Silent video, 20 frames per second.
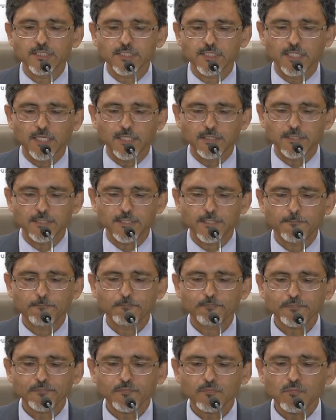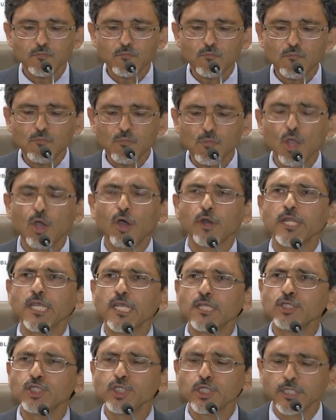state on
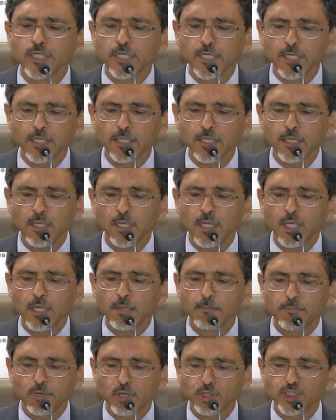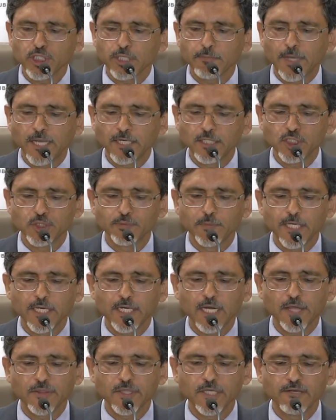engineering, project management
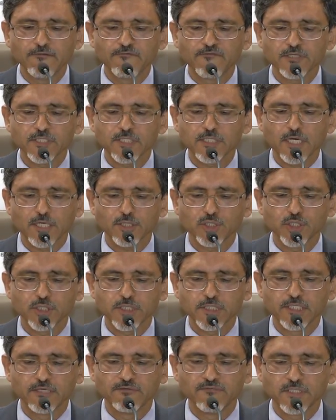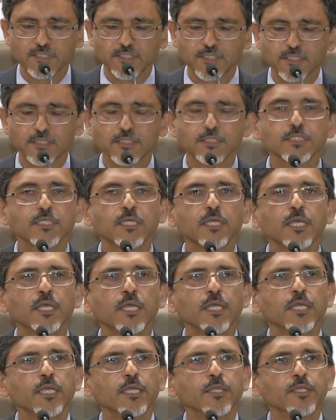and other infrastructure services
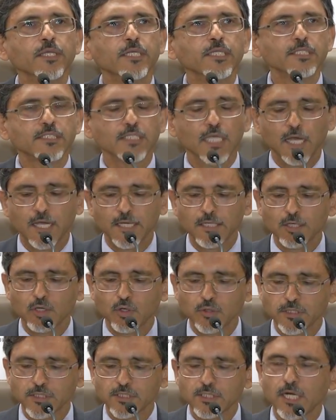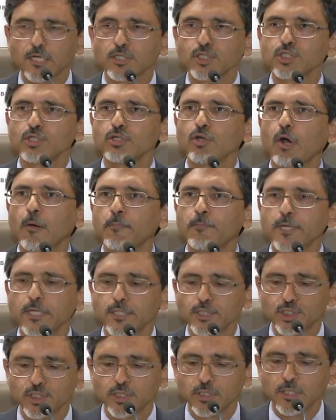in the design, construction,
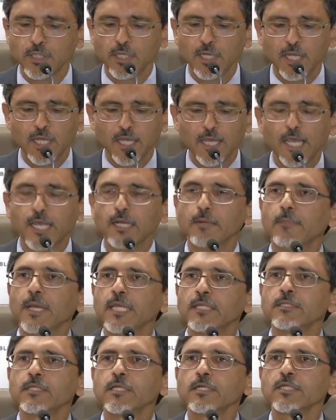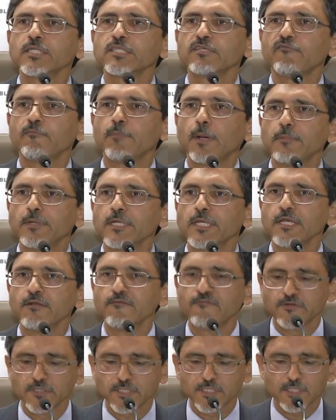operation and maintenance of public
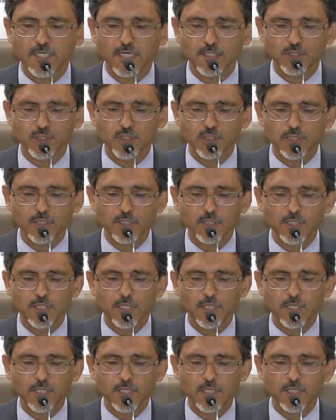infrastructure.